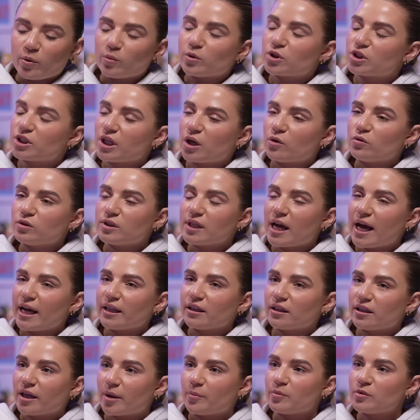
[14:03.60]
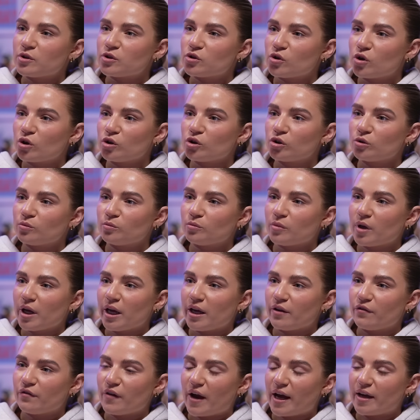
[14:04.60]
were still tying the ribbons on them
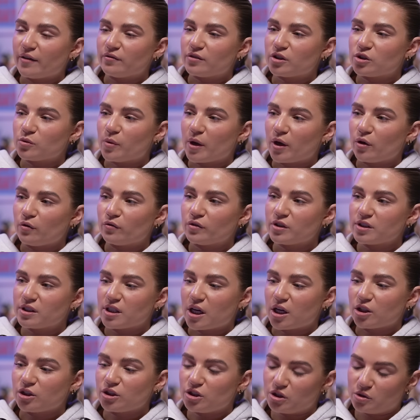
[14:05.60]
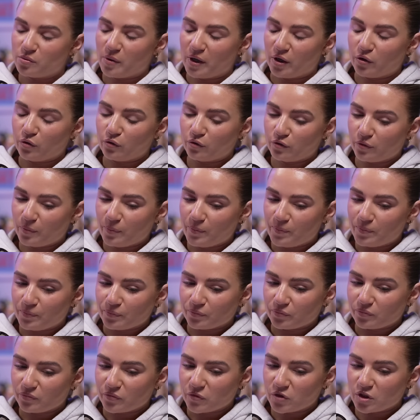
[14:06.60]
at 5 to 12 and it started at 12,
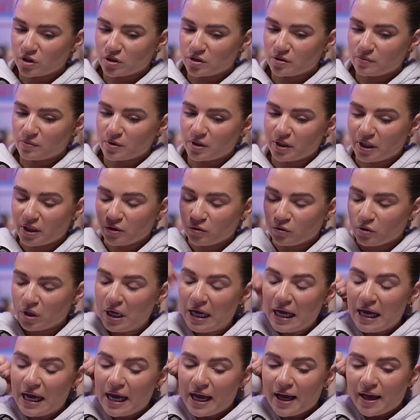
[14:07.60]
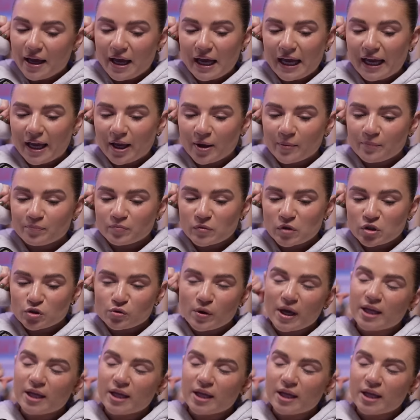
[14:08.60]
just to let you know. So